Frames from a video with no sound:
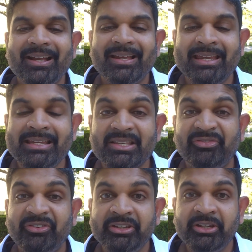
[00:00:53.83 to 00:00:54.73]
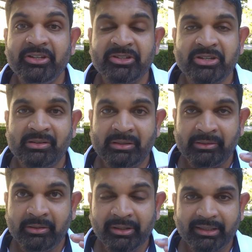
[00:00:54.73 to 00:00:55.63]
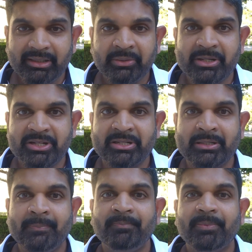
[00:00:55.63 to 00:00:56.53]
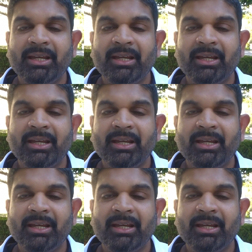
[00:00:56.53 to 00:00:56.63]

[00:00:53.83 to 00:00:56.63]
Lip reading: is for you to look at the question,